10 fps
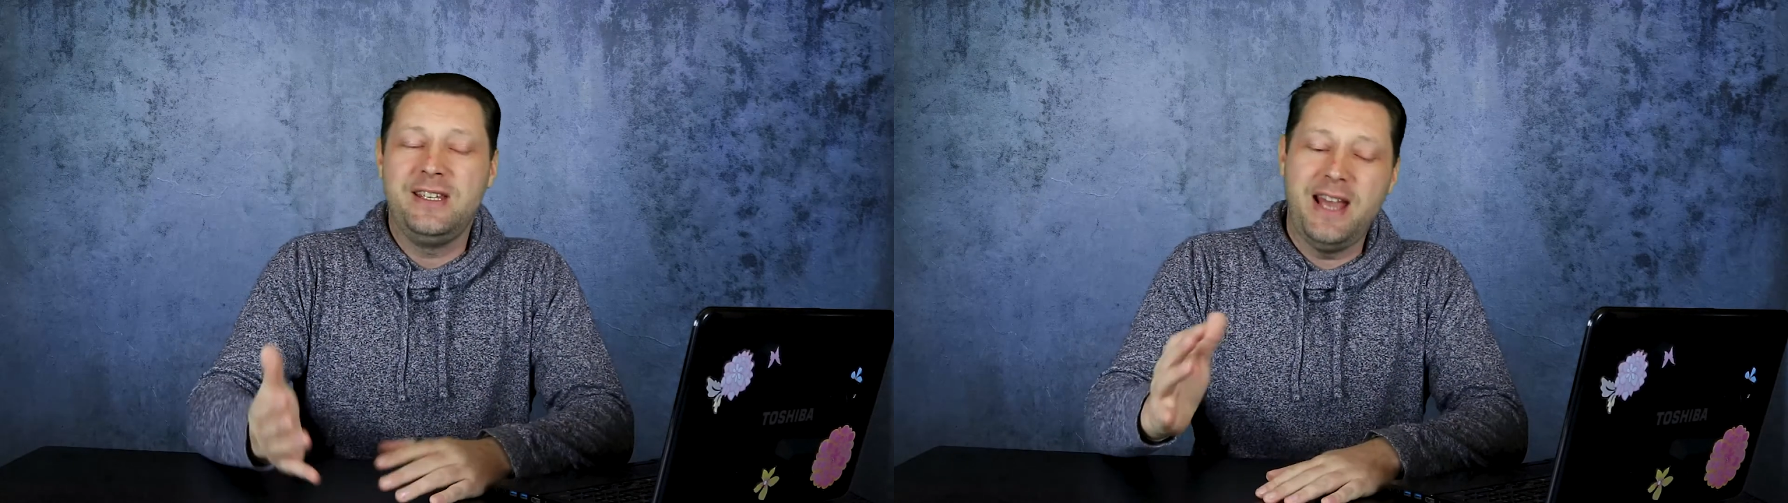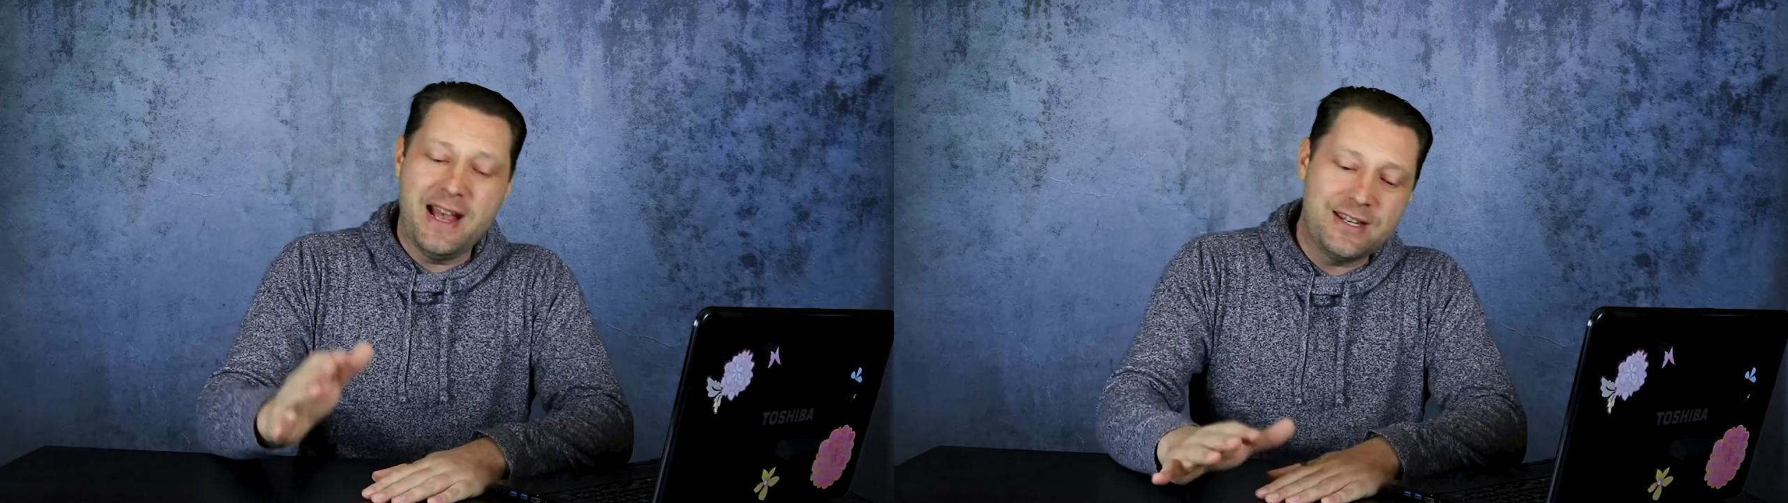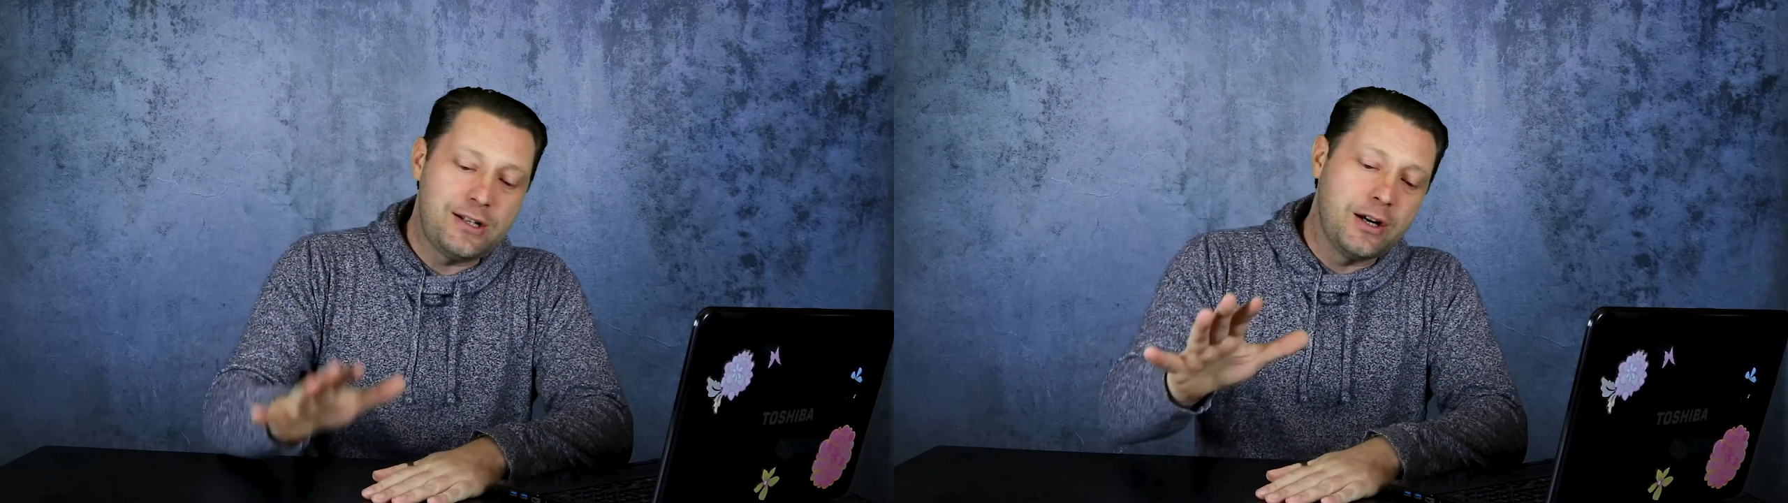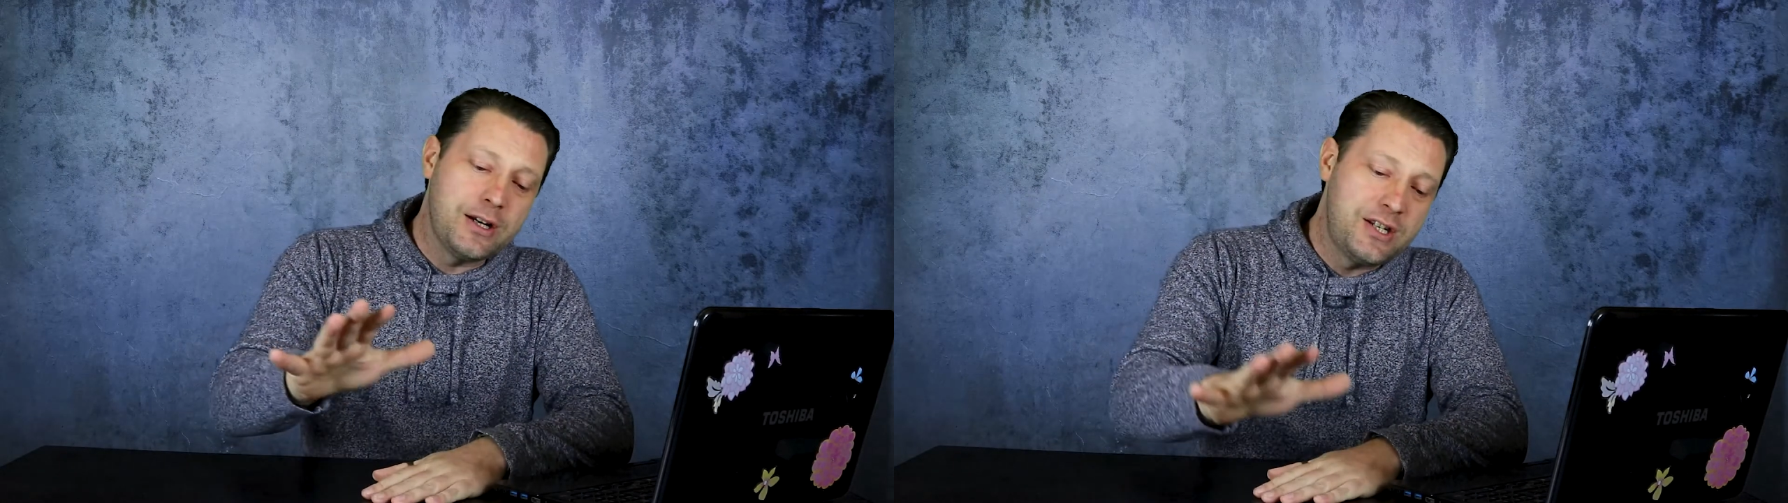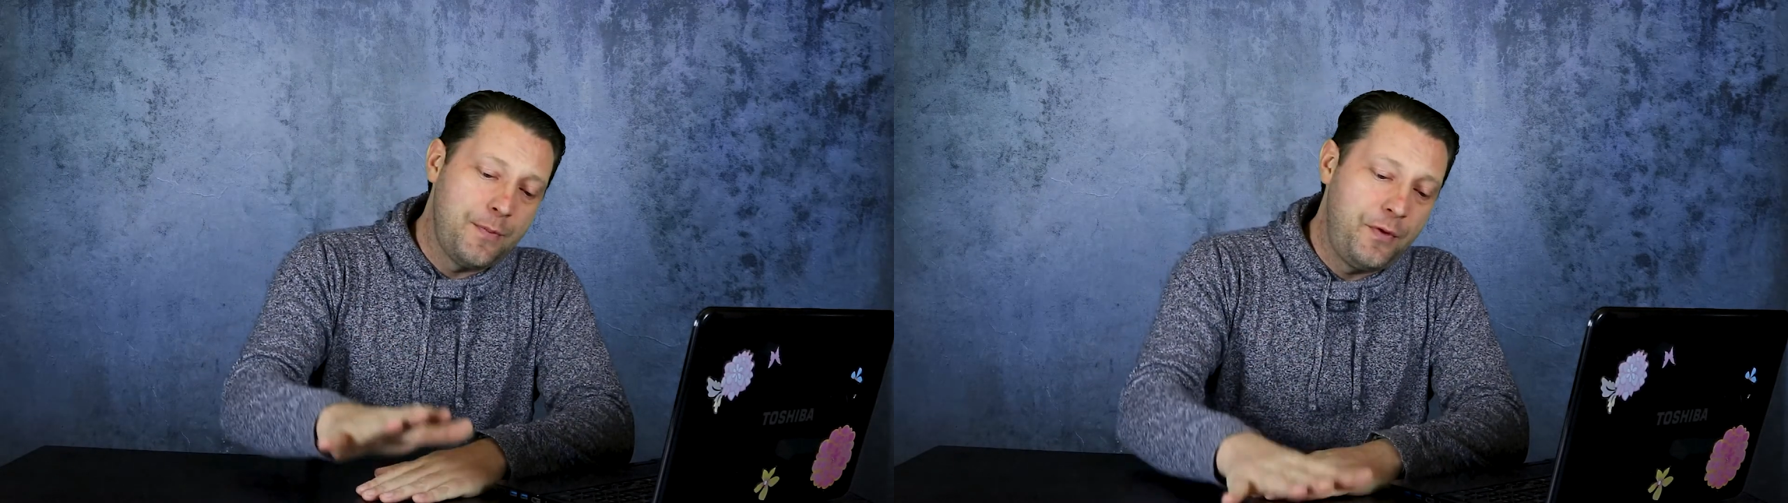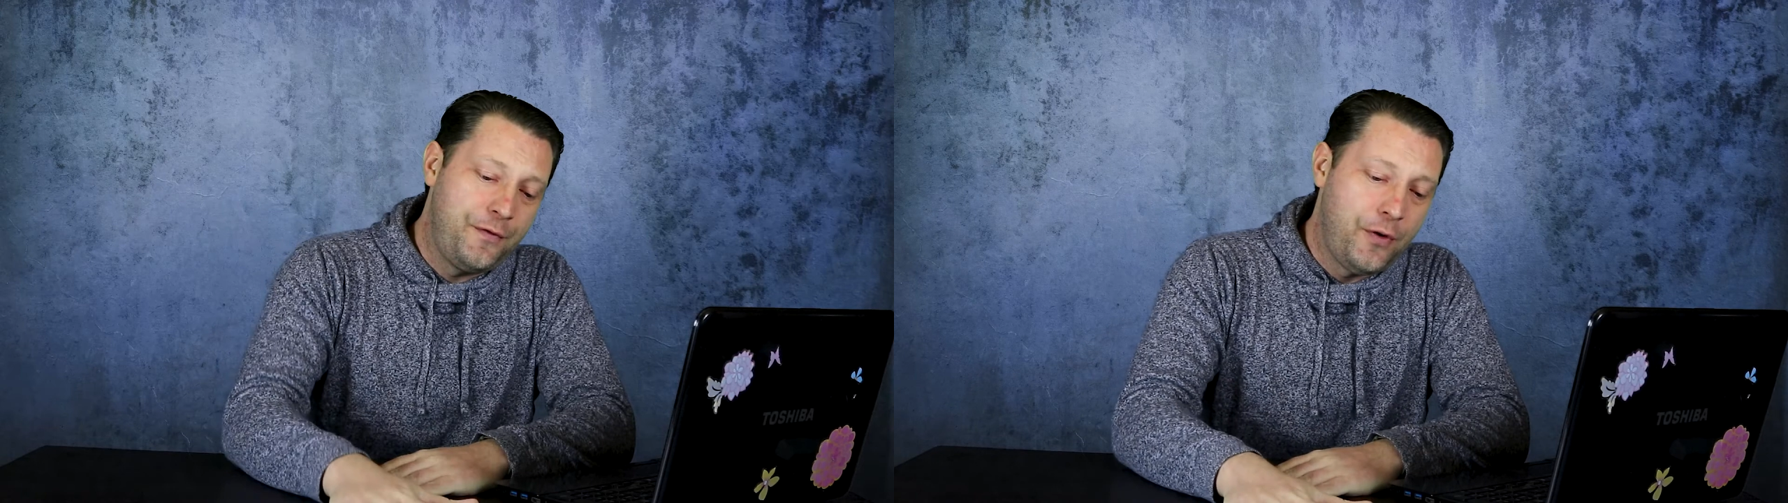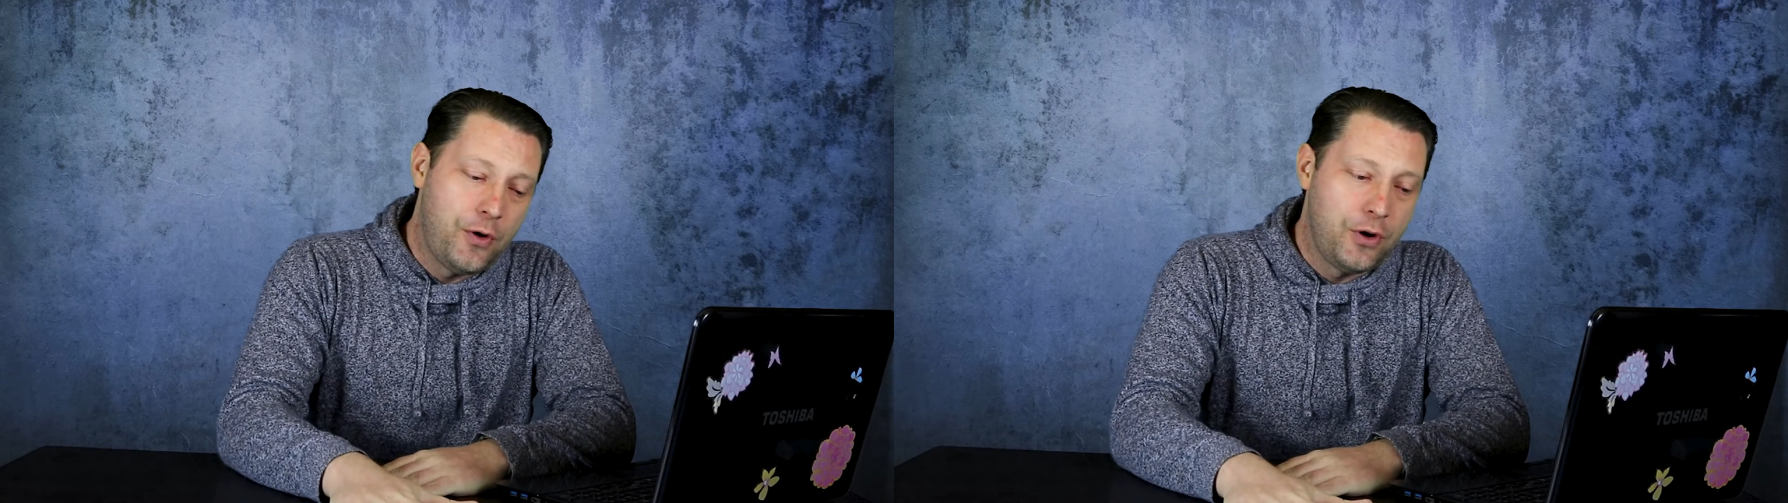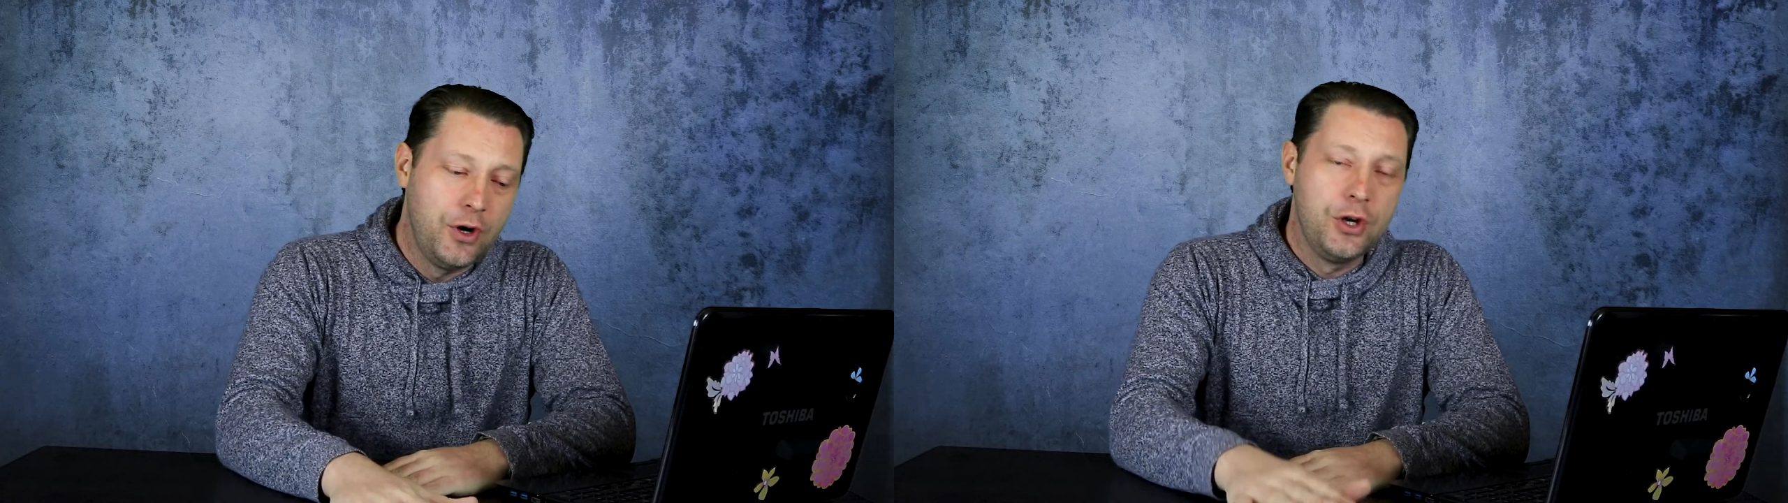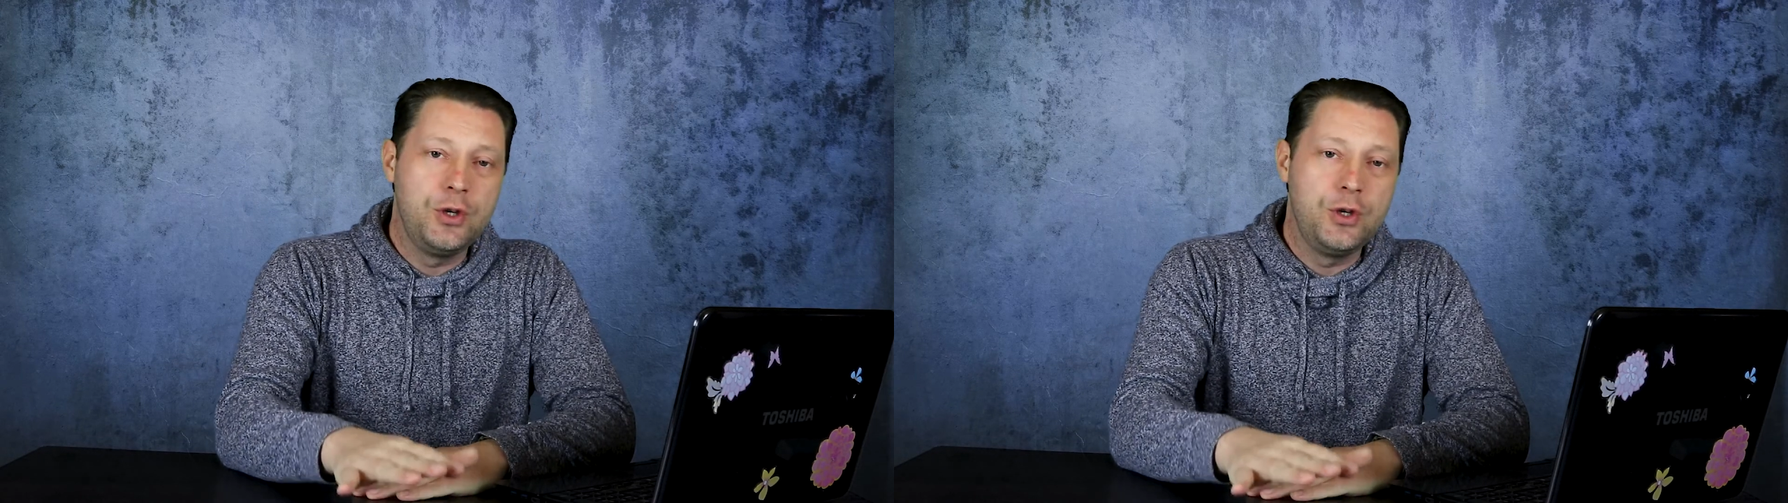Yes, like I said before,